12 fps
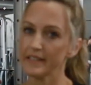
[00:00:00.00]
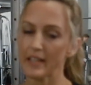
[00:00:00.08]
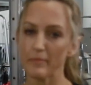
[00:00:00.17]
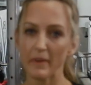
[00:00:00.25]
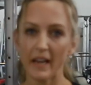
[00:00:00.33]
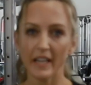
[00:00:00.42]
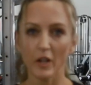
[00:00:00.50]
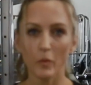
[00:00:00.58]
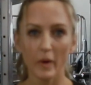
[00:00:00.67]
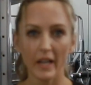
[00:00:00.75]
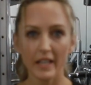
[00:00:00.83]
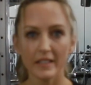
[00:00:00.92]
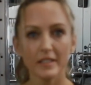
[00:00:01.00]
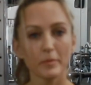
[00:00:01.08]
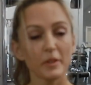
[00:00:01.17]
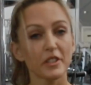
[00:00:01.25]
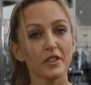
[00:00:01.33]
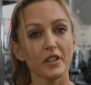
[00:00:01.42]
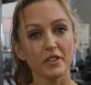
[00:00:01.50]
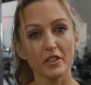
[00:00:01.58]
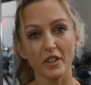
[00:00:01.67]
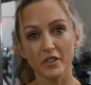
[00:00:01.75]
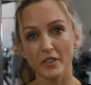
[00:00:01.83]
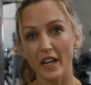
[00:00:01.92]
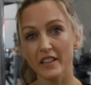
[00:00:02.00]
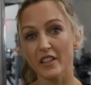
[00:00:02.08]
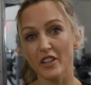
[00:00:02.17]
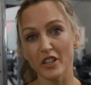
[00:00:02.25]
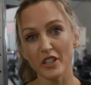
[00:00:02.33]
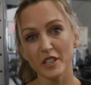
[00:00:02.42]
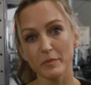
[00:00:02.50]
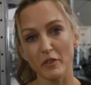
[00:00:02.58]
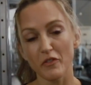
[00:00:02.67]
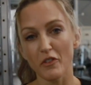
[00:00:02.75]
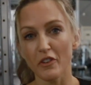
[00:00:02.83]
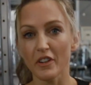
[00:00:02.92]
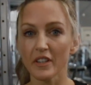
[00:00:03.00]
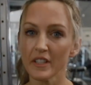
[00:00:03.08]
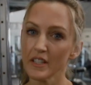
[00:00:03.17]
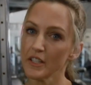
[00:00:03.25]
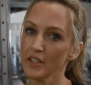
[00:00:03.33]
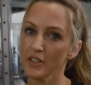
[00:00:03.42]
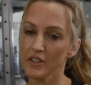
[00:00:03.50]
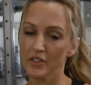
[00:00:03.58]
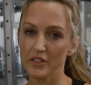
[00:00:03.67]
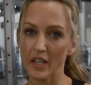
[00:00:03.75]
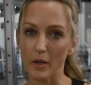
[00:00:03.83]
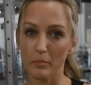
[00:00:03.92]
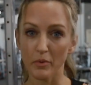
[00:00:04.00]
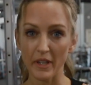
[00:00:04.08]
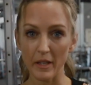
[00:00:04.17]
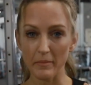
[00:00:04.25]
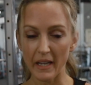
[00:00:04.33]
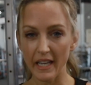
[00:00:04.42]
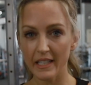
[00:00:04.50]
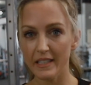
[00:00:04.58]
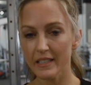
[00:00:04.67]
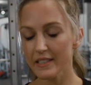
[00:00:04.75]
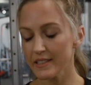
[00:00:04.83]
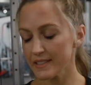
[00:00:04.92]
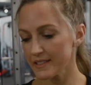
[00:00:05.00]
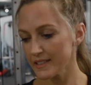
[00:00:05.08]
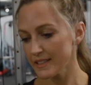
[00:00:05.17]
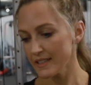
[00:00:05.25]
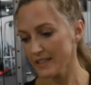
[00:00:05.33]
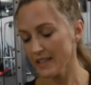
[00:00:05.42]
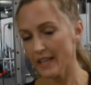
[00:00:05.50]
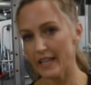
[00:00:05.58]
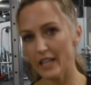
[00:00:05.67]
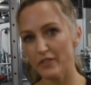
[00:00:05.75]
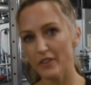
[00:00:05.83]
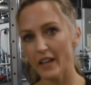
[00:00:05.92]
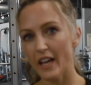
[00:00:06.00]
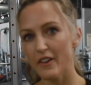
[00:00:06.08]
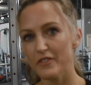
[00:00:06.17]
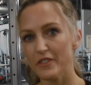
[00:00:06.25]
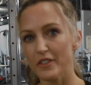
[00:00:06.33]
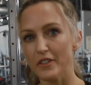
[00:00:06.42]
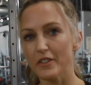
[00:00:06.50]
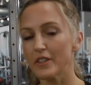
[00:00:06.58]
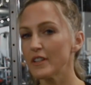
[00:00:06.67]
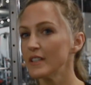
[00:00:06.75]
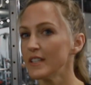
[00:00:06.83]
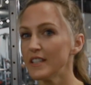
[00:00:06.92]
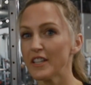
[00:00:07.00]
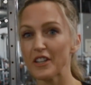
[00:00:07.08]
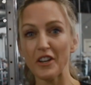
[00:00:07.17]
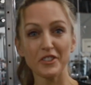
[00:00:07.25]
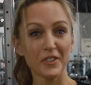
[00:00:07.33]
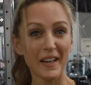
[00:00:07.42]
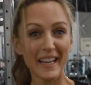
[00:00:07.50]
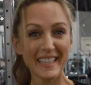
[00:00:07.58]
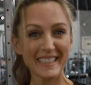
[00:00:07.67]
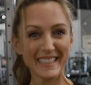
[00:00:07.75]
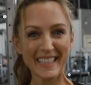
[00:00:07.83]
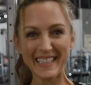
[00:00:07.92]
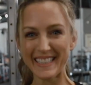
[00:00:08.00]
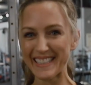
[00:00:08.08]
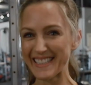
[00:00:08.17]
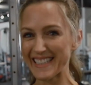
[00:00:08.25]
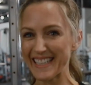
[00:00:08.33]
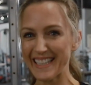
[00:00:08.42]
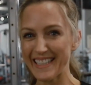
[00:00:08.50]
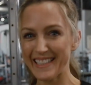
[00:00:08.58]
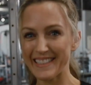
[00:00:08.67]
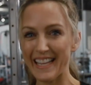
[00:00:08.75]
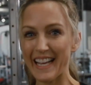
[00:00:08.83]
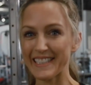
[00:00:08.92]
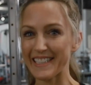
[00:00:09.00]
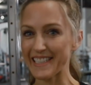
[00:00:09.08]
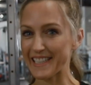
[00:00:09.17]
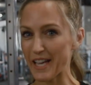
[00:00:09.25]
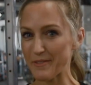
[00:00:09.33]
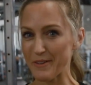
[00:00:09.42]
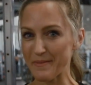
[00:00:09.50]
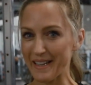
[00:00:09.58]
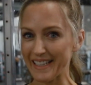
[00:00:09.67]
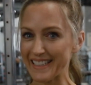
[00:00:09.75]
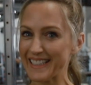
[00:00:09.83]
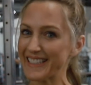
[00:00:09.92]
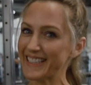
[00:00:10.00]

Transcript: keep adding weight. Be sure to contract the glutes before pulling back. And if you have to, close your eyes. Actually, the cameraman,